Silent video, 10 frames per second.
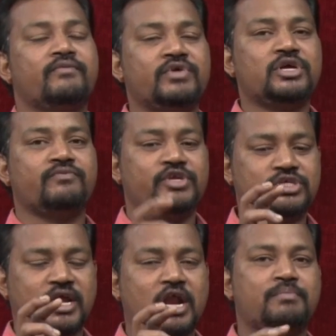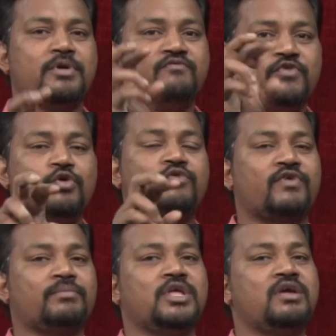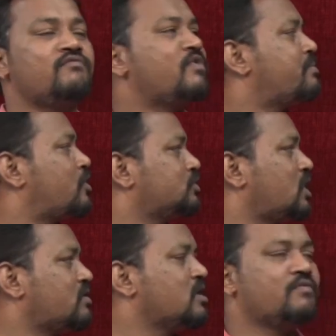which, which cannot be viewed from the web browser